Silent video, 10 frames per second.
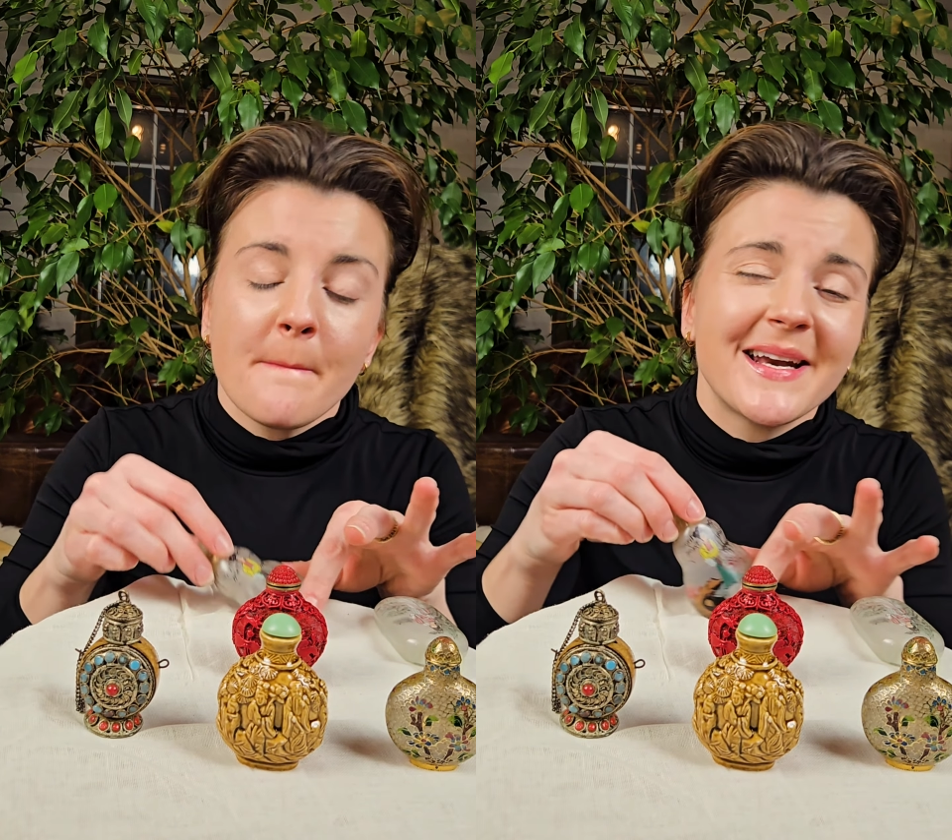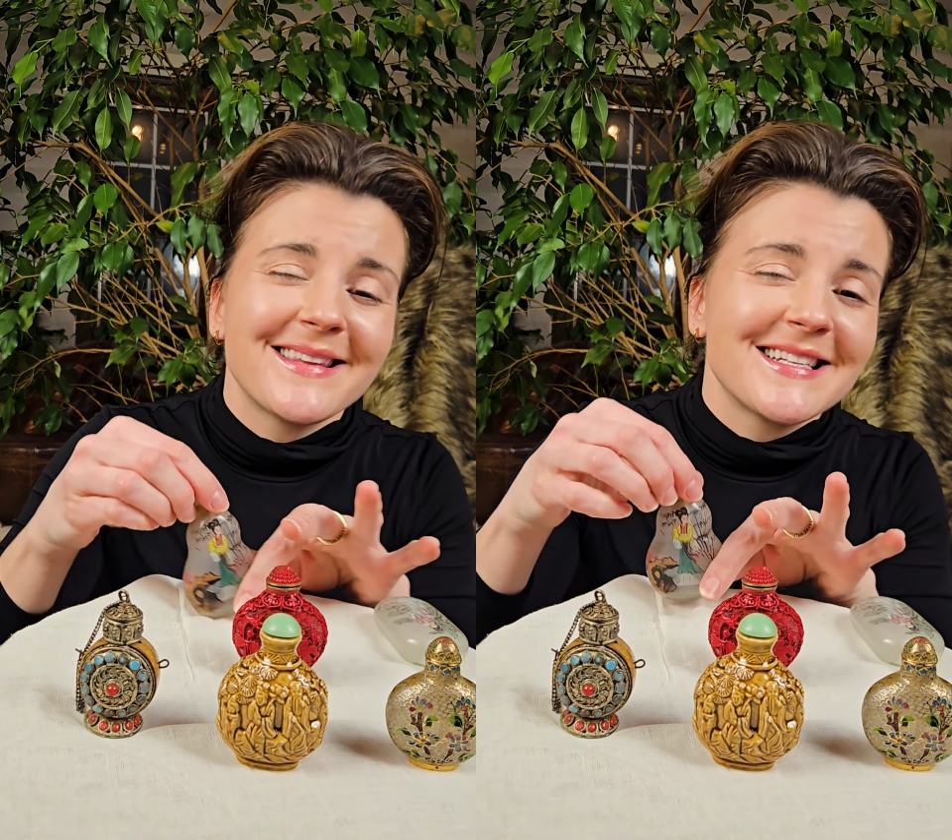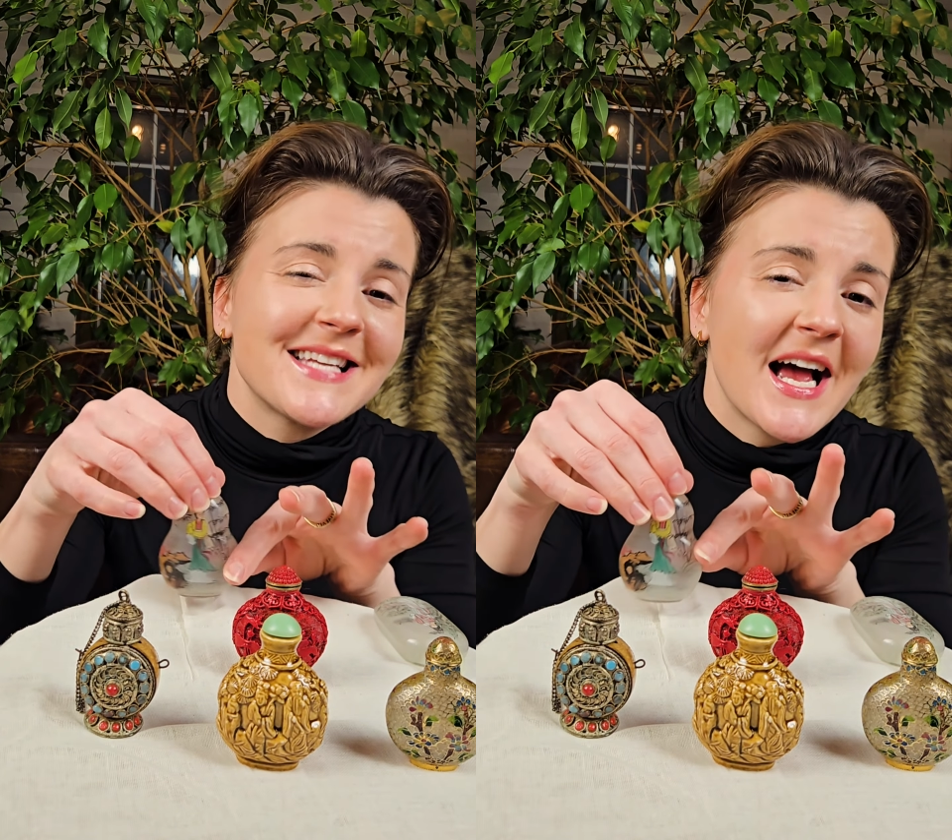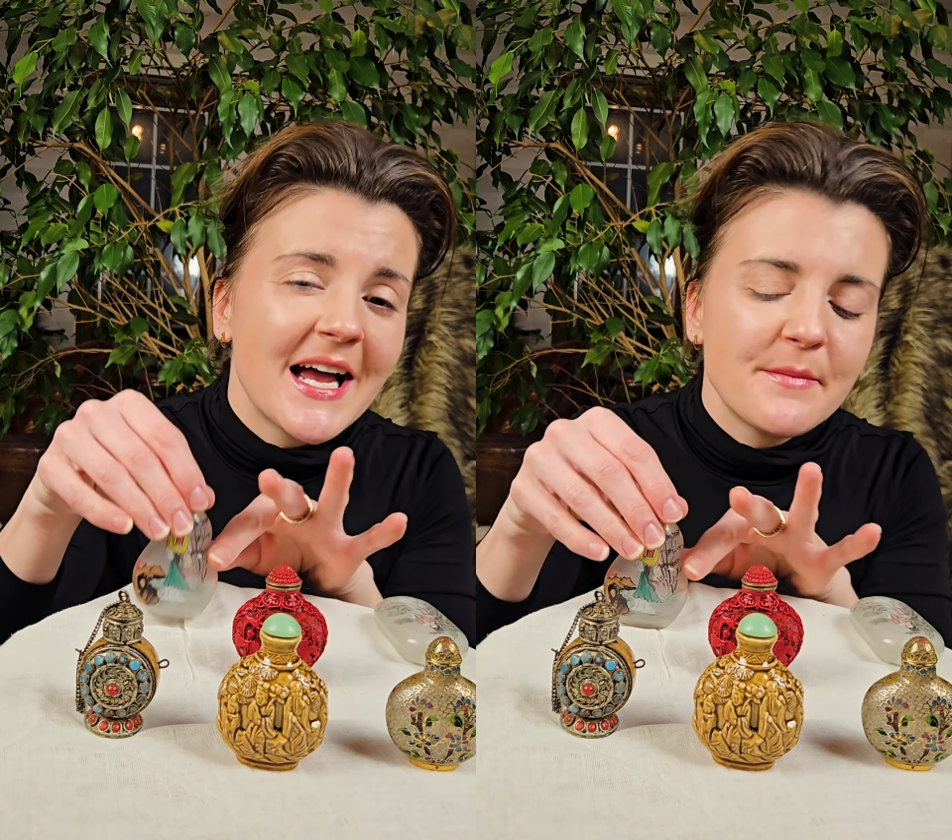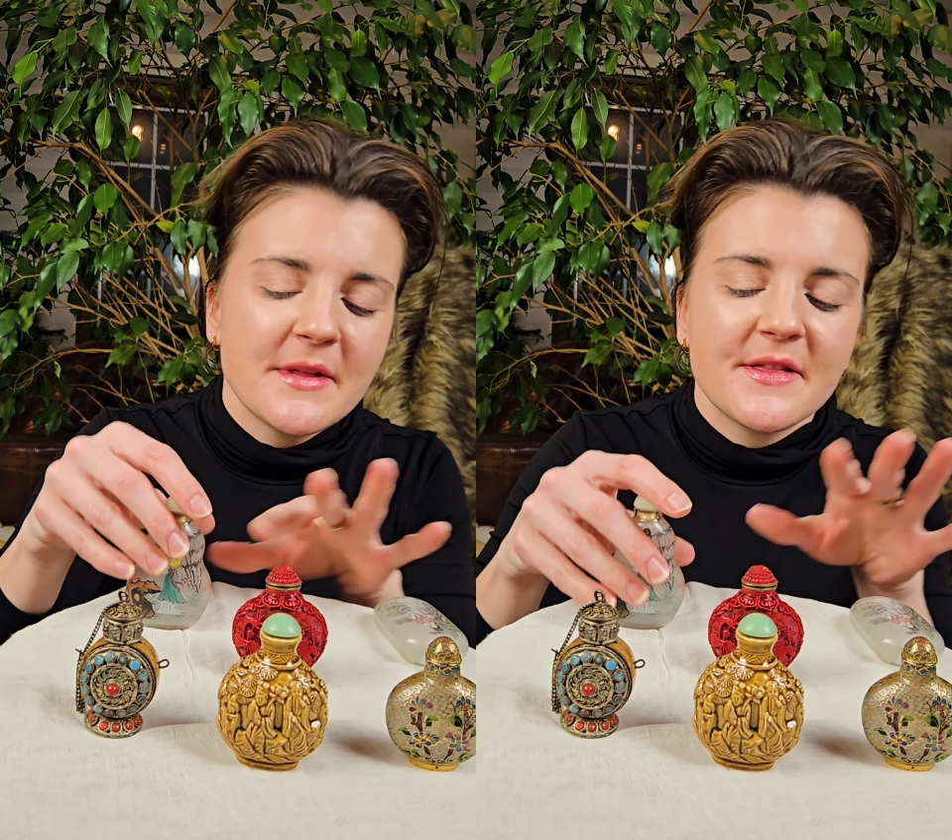But at the
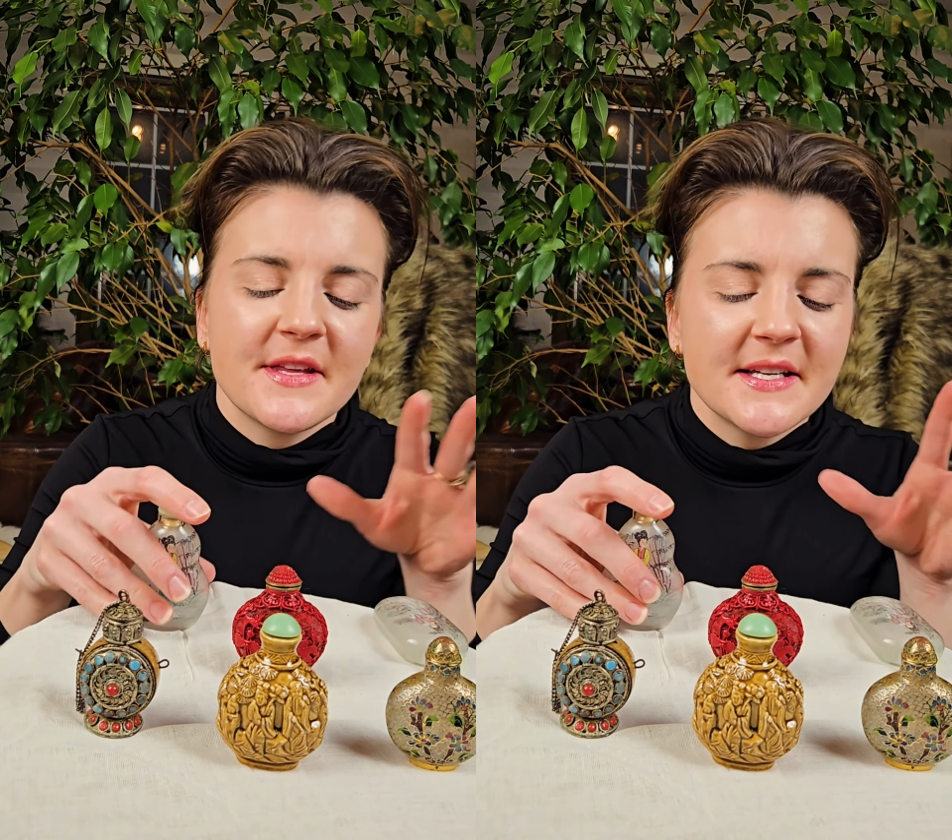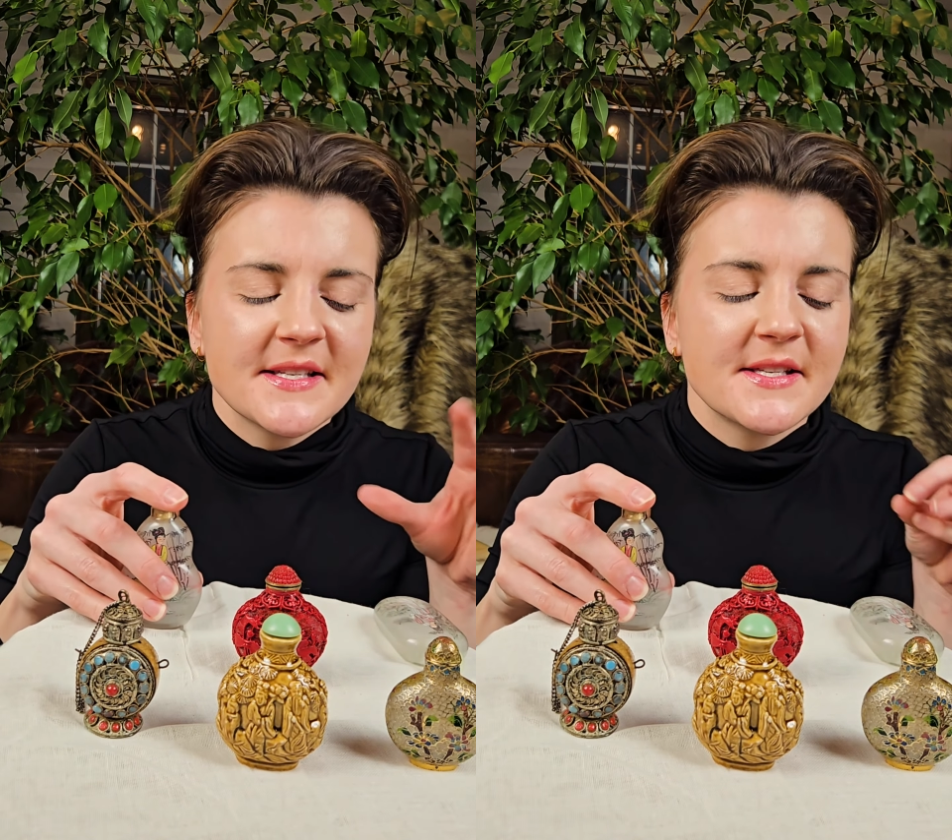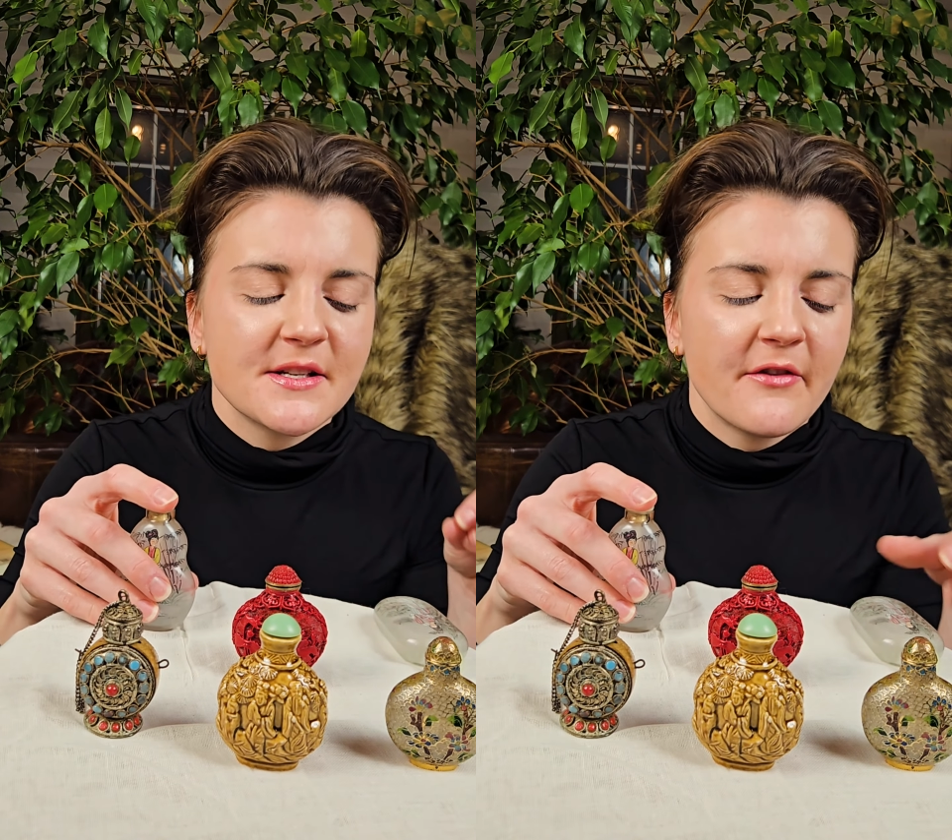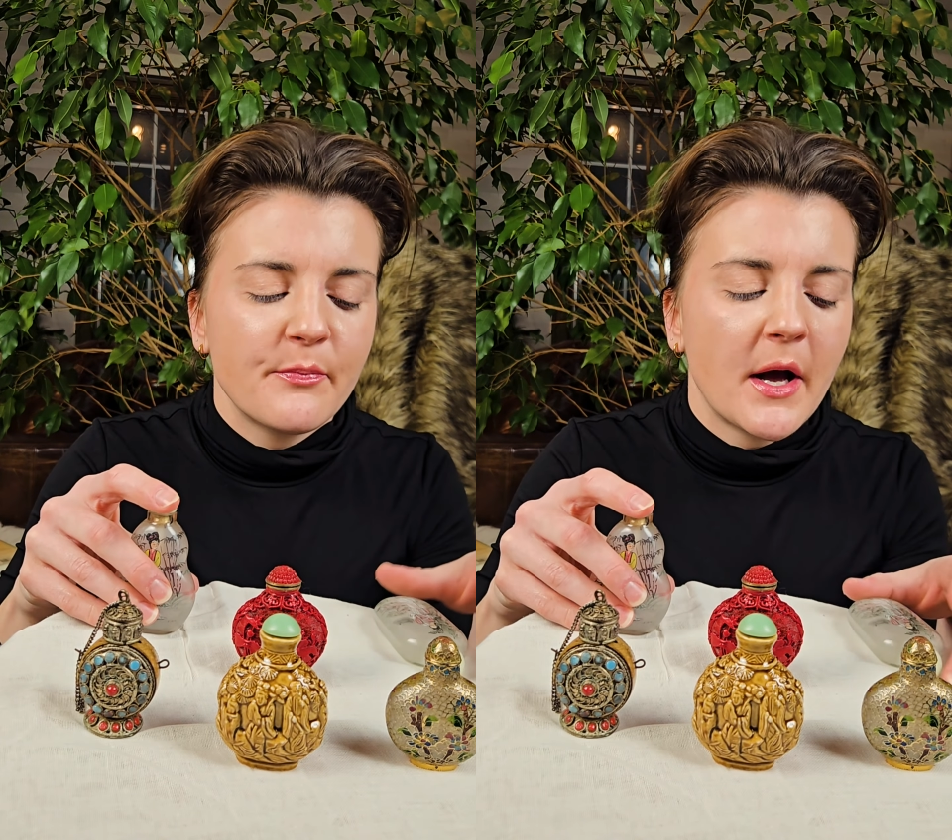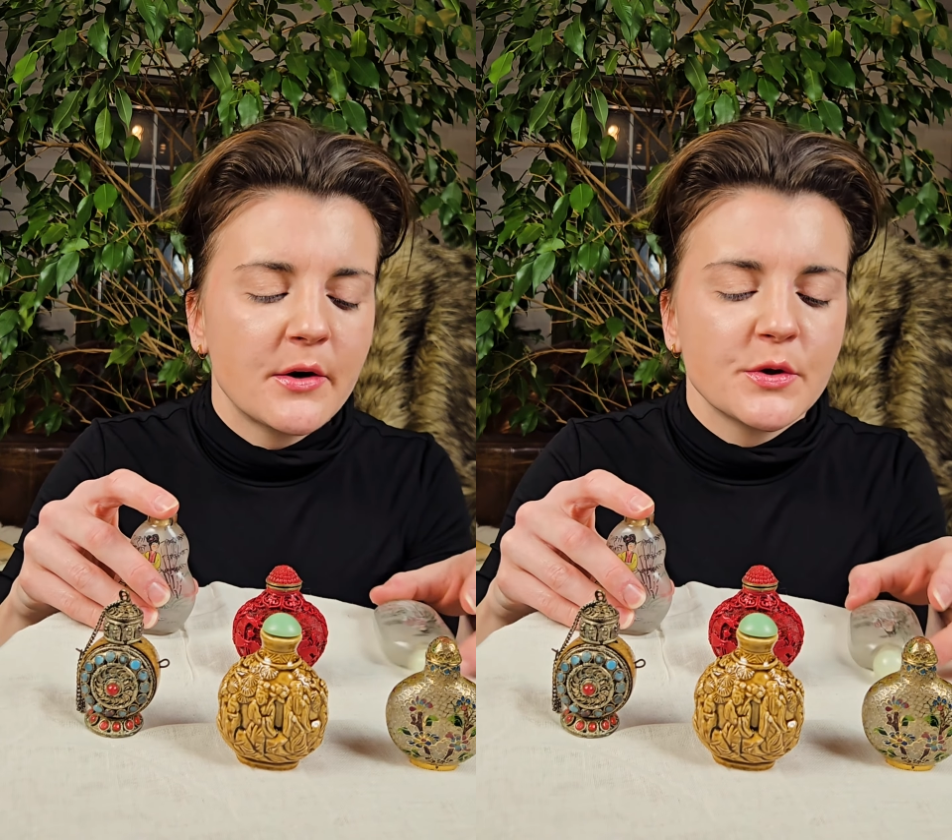time that these
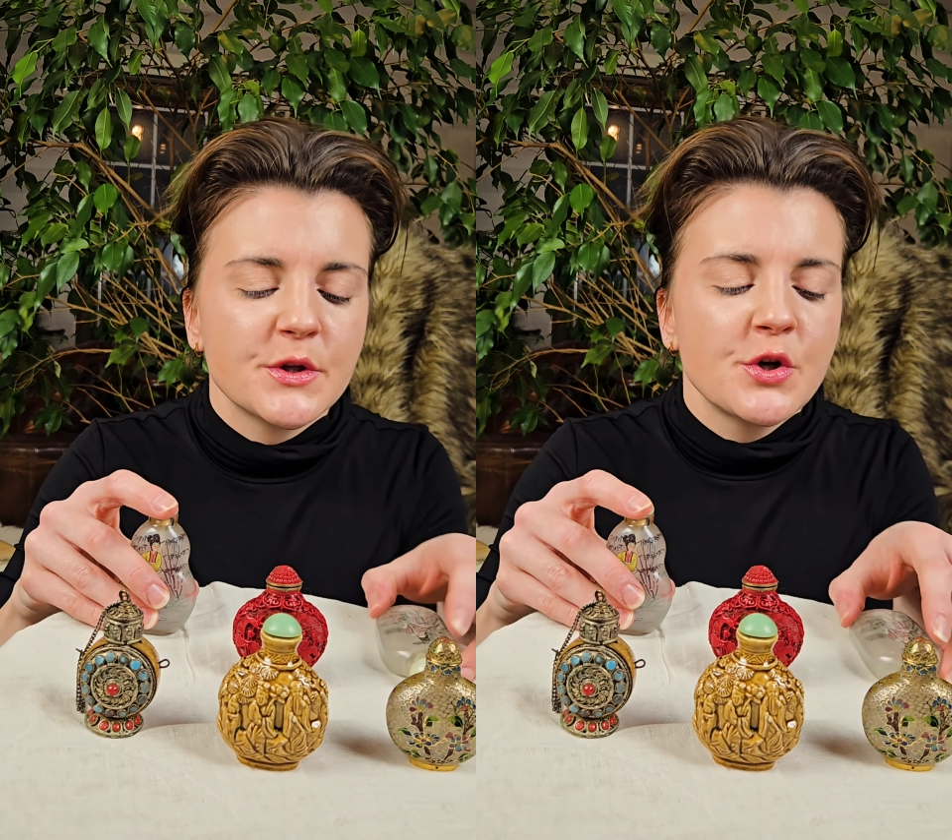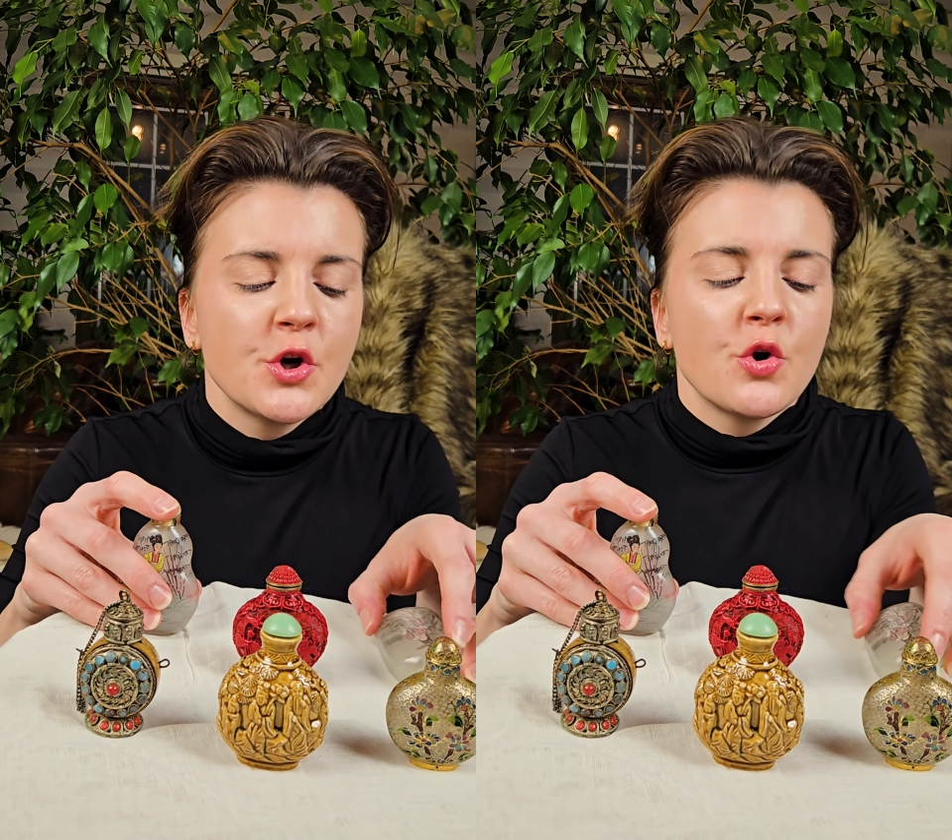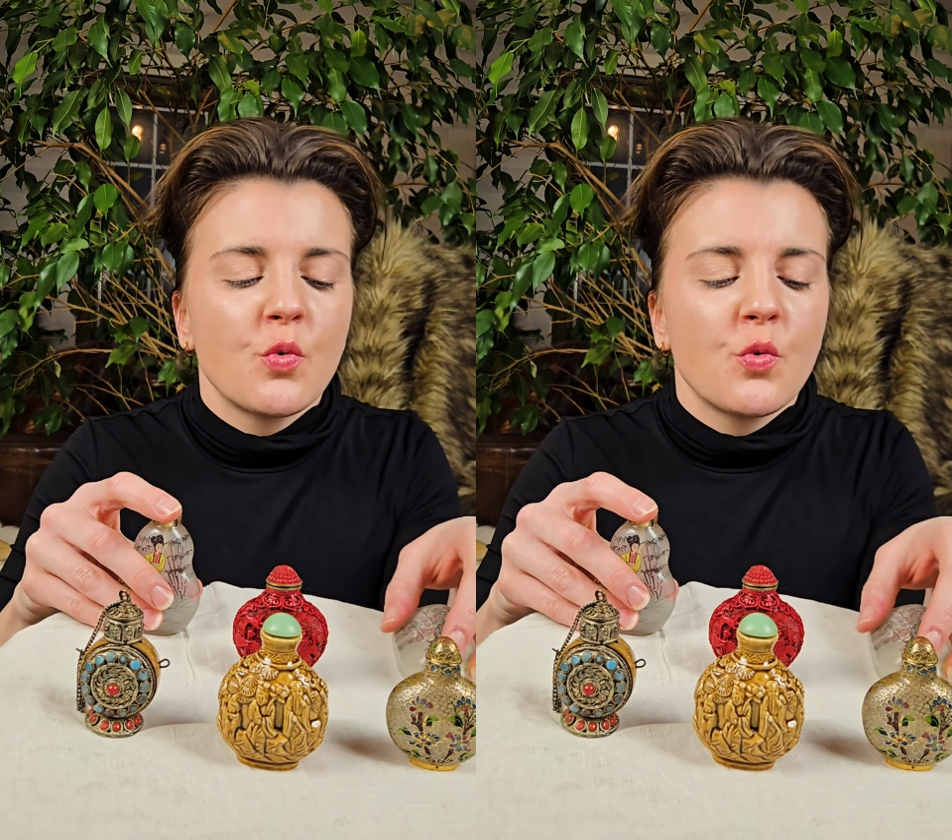snuff bottles